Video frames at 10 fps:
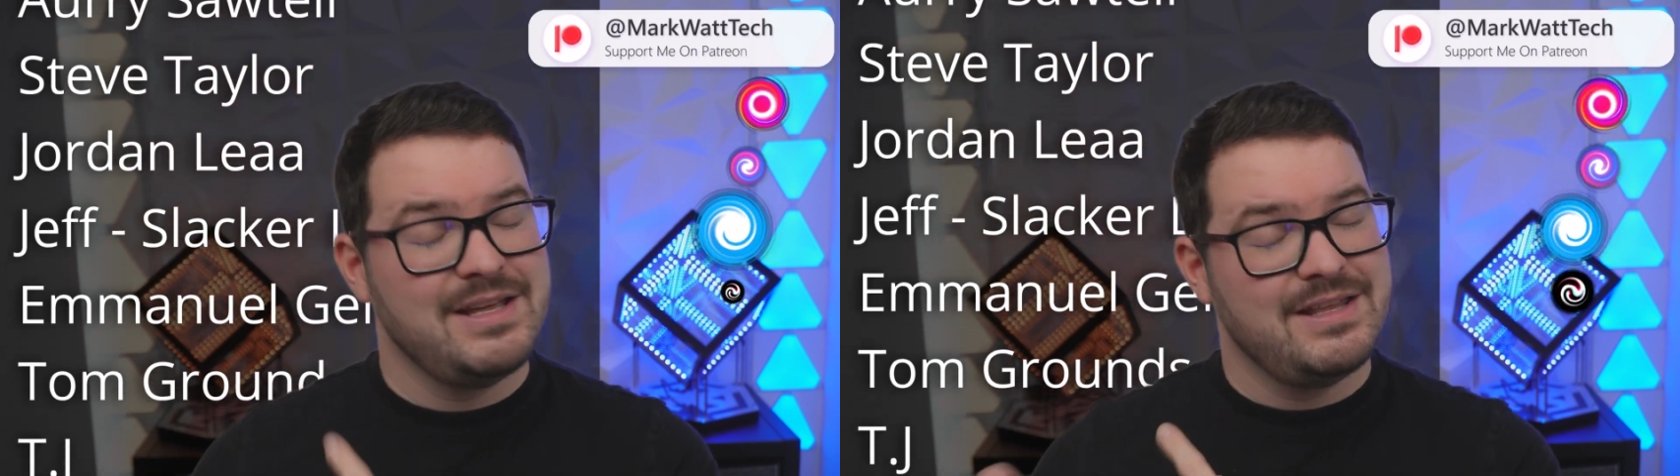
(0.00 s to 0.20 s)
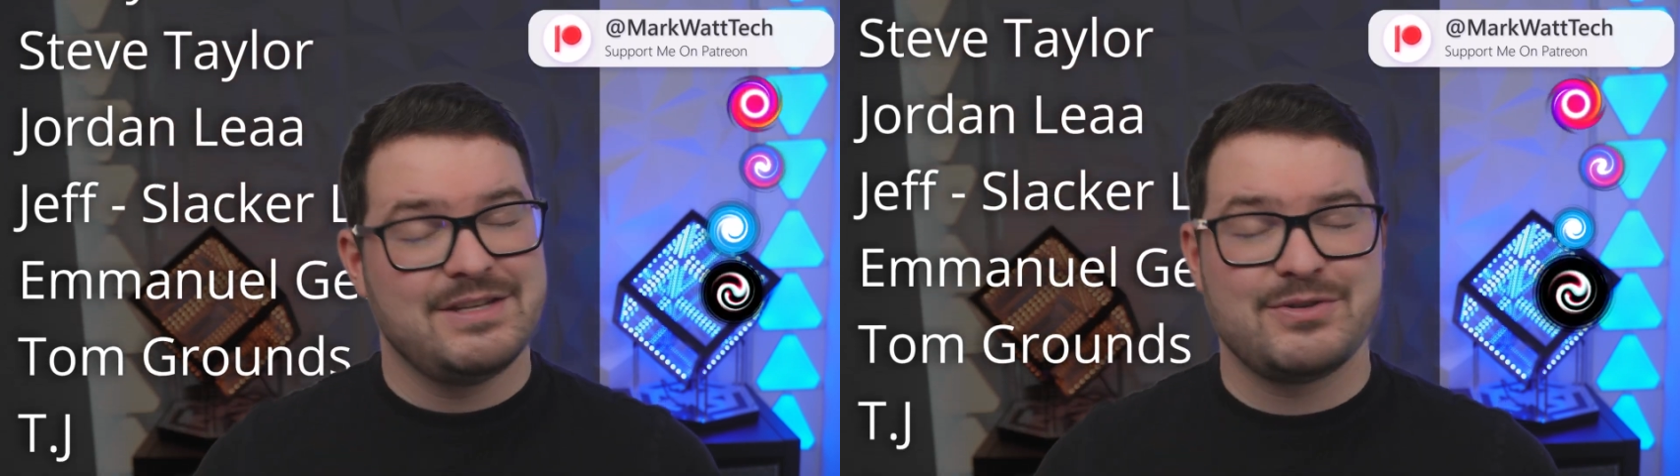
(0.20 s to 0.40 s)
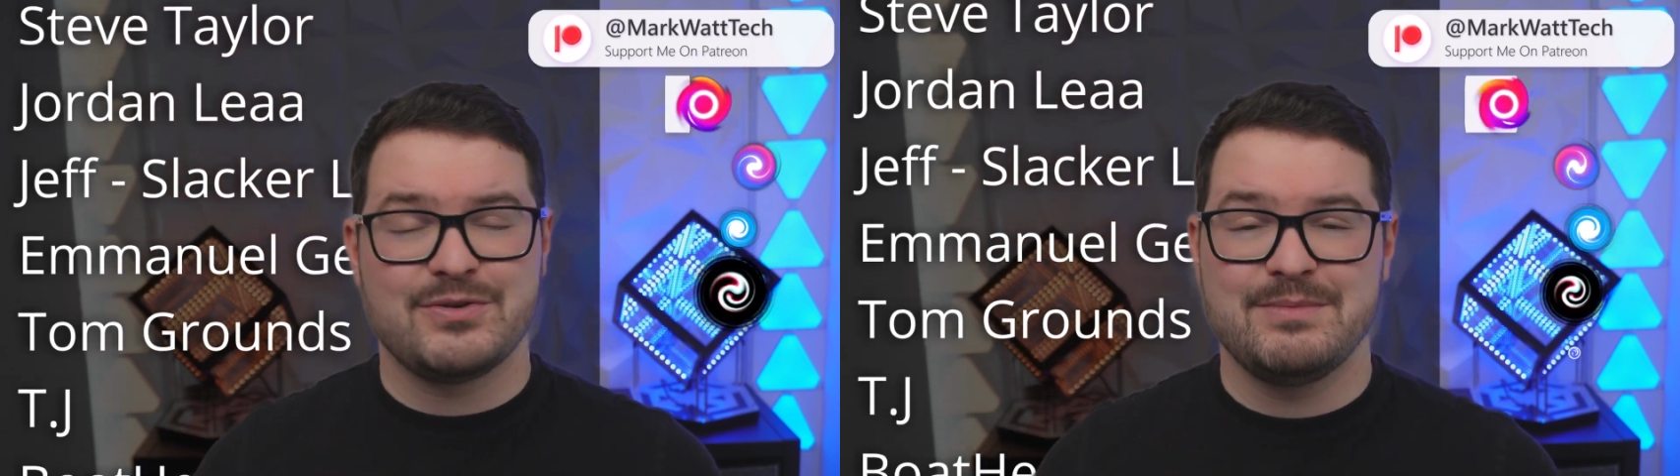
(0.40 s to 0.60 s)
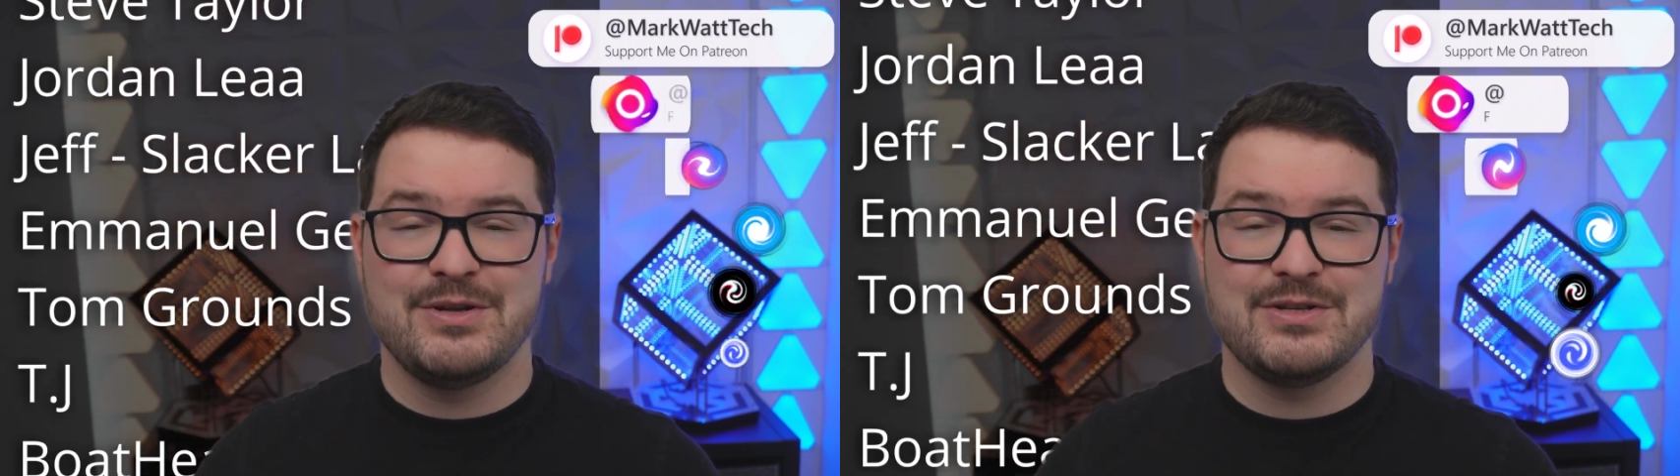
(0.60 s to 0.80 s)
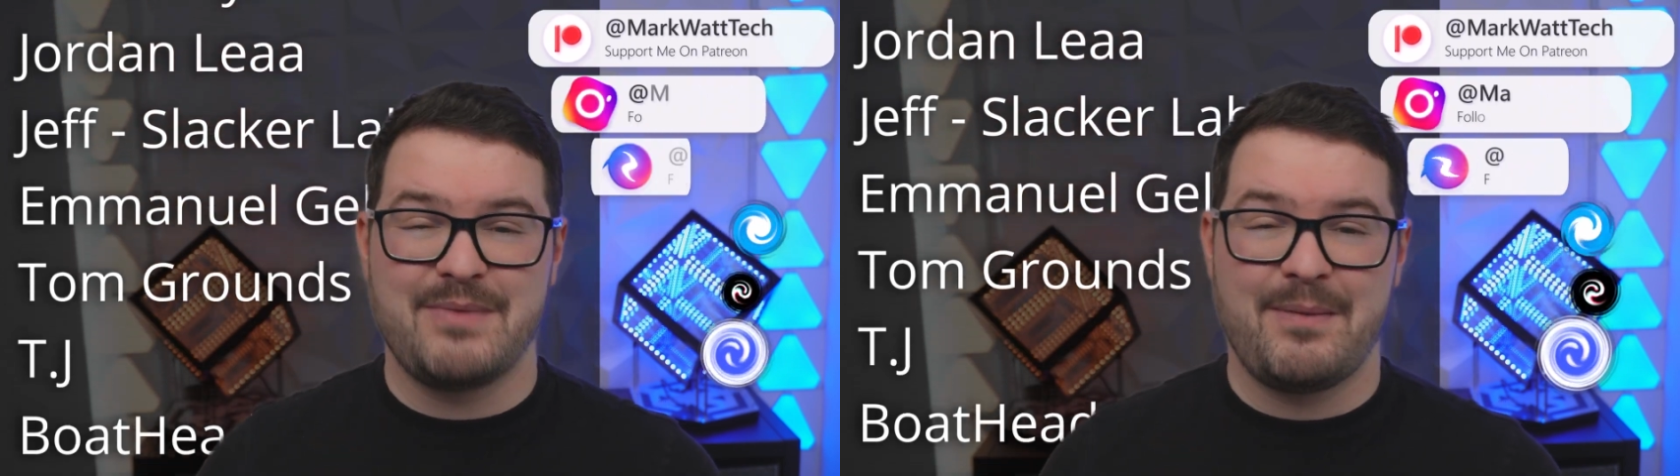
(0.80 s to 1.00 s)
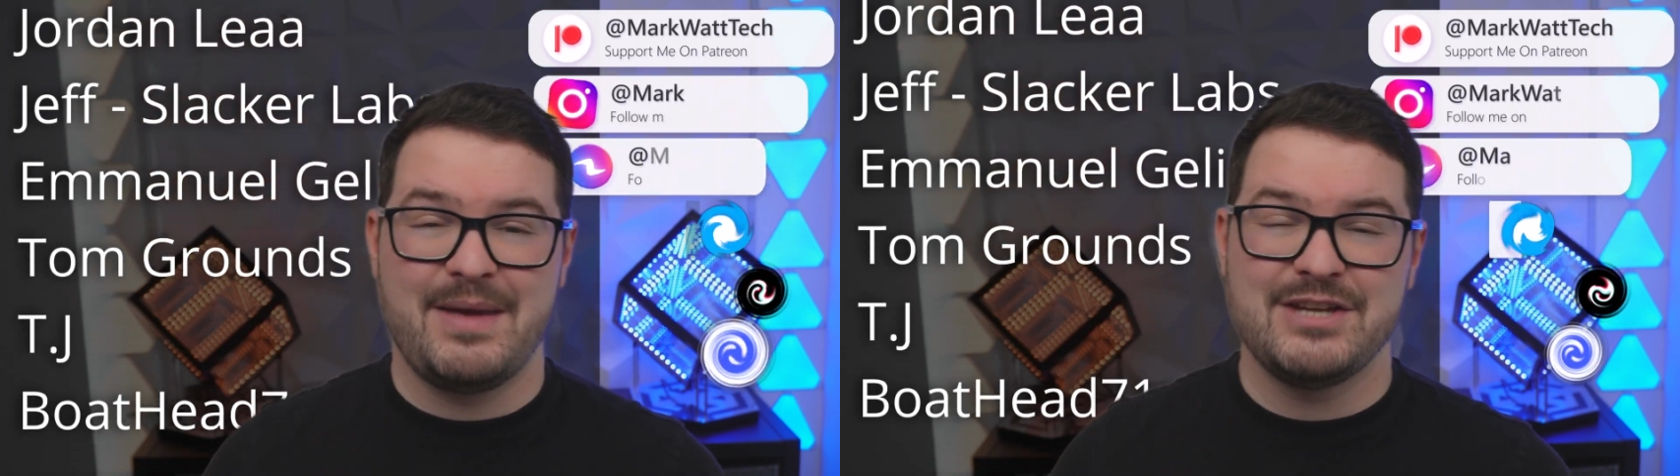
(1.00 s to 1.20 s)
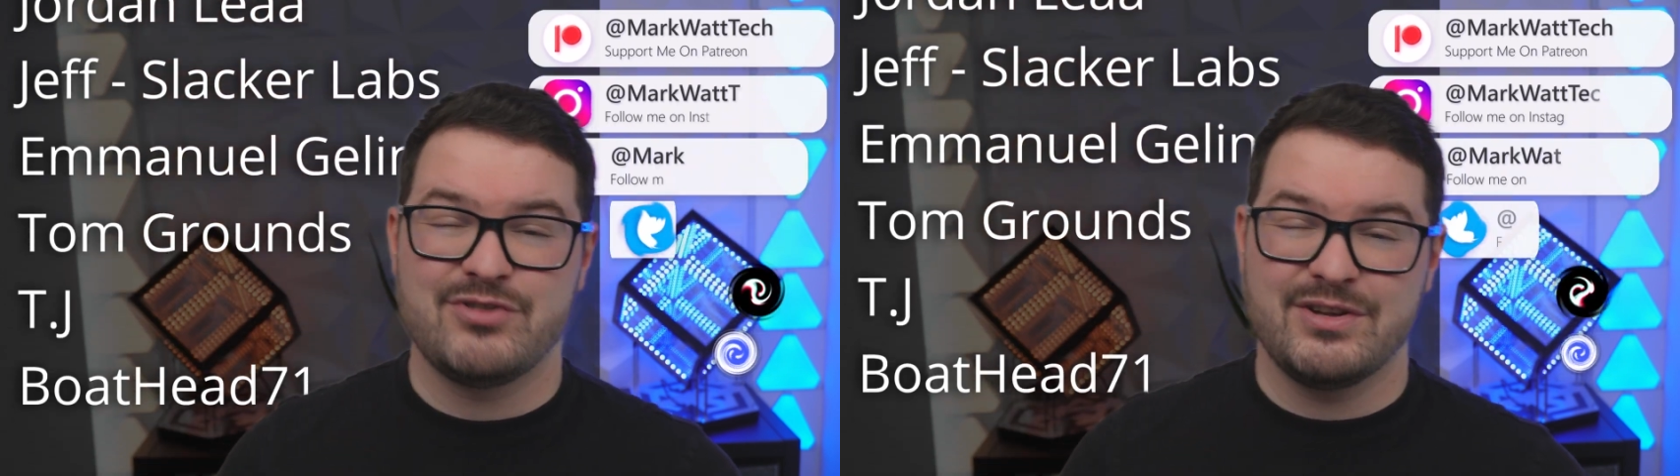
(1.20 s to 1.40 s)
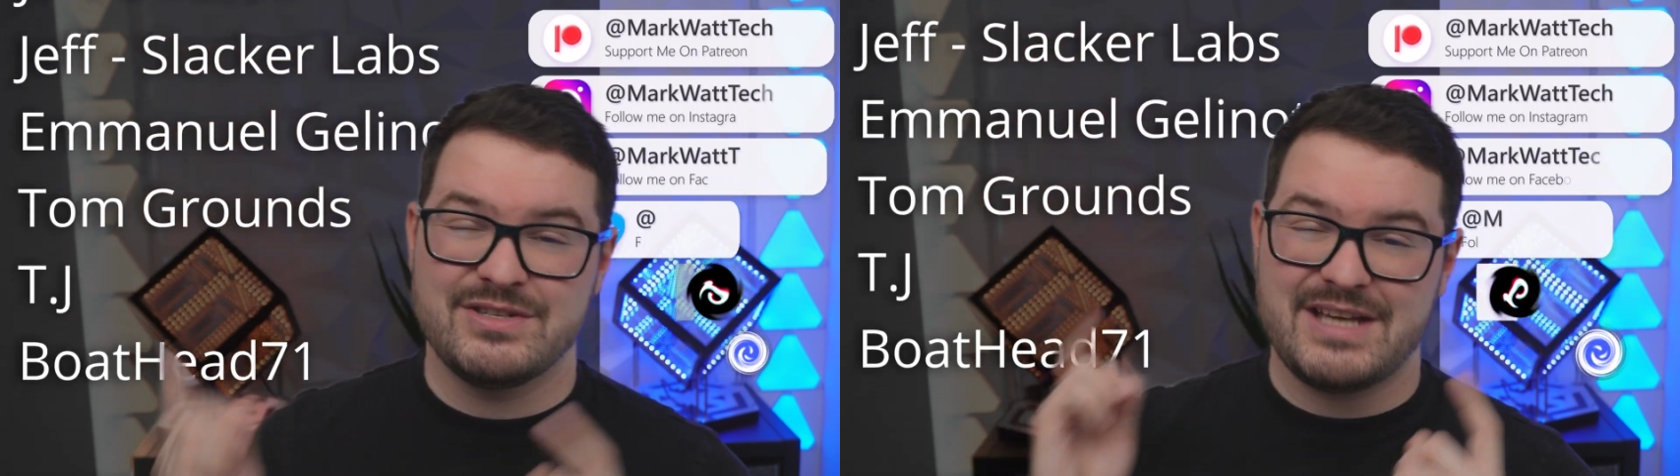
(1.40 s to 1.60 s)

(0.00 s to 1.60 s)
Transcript: These awesome dudes are my patrons